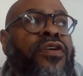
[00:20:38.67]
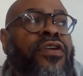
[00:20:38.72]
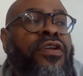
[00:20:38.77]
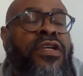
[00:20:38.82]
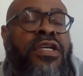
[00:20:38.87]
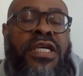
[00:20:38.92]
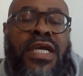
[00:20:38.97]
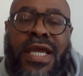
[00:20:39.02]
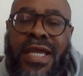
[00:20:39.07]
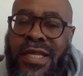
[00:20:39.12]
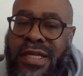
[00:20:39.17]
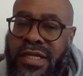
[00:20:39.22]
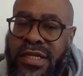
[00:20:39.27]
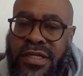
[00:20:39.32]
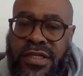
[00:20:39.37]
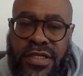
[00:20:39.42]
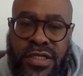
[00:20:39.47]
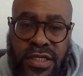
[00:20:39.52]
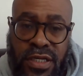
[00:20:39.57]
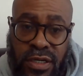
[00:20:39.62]
Jaden
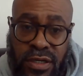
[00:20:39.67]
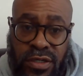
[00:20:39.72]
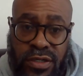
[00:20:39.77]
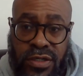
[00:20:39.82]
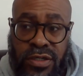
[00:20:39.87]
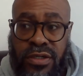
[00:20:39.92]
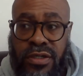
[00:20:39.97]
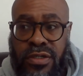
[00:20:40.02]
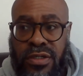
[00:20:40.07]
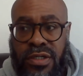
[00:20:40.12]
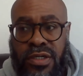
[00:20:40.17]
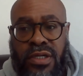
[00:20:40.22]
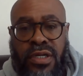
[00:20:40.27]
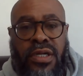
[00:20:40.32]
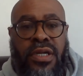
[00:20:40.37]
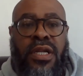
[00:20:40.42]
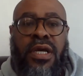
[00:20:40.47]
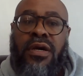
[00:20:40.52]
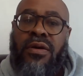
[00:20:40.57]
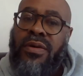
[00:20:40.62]
is younger.
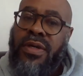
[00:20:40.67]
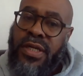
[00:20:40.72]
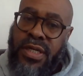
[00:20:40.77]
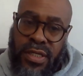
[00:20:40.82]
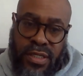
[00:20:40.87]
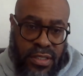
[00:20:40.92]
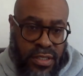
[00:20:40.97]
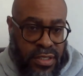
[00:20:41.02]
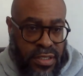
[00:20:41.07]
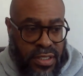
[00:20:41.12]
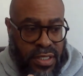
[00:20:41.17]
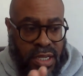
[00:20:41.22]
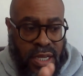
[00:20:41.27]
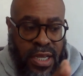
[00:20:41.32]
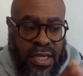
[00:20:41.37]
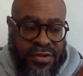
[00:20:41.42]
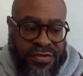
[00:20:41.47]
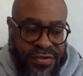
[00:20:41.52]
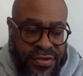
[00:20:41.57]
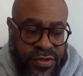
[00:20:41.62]
Now again,
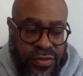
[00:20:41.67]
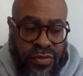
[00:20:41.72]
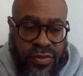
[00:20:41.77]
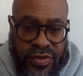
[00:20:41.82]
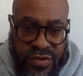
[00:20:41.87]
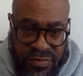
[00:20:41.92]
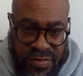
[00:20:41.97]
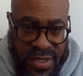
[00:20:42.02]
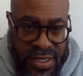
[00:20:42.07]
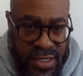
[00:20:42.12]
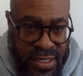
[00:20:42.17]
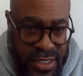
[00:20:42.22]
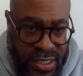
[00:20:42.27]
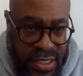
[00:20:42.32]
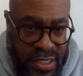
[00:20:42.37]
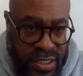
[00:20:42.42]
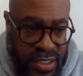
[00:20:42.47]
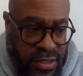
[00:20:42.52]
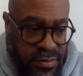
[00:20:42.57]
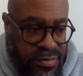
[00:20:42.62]
I still expect
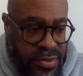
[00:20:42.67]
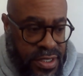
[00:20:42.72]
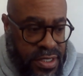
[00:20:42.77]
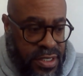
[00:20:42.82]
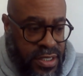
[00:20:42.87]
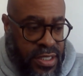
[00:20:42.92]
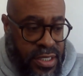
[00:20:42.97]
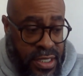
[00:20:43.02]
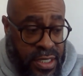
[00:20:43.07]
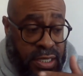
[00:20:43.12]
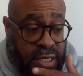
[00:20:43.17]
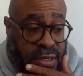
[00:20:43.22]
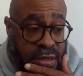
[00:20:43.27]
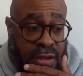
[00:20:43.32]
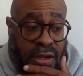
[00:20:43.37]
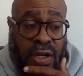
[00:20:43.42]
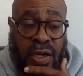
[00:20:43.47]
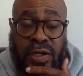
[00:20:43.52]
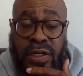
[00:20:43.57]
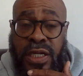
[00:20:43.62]
Danny to be in
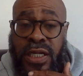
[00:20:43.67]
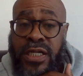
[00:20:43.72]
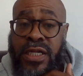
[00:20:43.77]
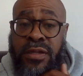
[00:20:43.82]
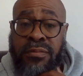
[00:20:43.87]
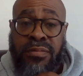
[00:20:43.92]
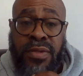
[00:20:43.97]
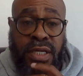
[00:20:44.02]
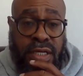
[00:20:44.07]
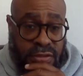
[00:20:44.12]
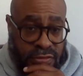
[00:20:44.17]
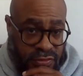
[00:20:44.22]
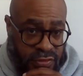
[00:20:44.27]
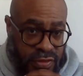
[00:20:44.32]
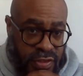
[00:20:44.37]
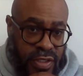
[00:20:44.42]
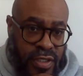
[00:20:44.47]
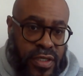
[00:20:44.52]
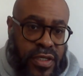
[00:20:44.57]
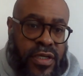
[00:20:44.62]
there getting the mix,
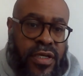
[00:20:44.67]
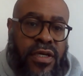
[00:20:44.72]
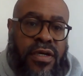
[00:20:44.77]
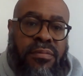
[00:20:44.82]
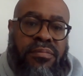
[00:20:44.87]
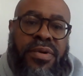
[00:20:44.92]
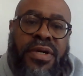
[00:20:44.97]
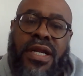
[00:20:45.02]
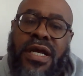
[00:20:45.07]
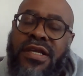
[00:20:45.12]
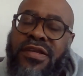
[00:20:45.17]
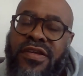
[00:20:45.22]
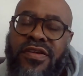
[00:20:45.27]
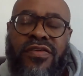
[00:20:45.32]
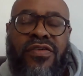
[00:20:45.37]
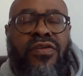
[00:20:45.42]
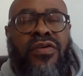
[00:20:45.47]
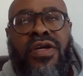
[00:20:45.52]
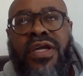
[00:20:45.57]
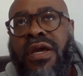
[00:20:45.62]
but I
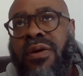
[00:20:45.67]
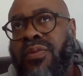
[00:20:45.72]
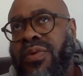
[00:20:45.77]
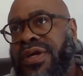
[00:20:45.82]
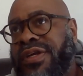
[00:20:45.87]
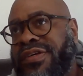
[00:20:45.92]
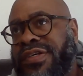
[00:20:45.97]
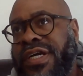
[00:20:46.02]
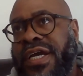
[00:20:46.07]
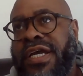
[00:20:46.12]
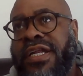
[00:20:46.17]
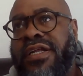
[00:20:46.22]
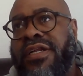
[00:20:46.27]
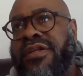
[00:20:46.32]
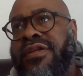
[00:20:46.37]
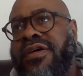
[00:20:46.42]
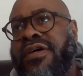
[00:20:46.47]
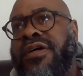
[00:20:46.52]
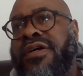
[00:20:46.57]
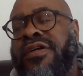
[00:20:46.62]
just look at what Jaden
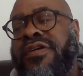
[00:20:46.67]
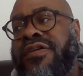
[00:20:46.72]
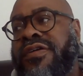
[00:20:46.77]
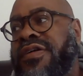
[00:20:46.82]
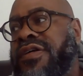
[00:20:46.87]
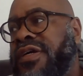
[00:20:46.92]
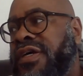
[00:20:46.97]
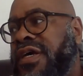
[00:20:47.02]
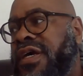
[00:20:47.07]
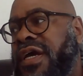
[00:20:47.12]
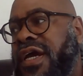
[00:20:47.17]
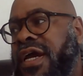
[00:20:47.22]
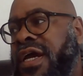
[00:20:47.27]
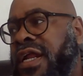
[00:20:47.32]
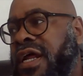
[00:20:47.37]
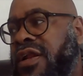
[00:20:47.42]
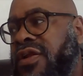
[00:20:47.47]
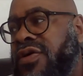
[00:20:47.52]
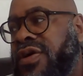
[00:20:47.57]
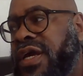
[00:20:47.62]
does, and
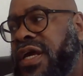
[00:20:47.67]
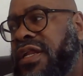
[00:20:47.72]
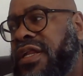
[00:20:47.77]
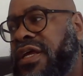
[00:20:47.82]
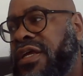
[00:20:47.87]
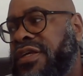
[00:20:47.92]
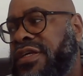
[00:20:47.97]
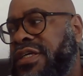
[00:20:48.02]
I look at that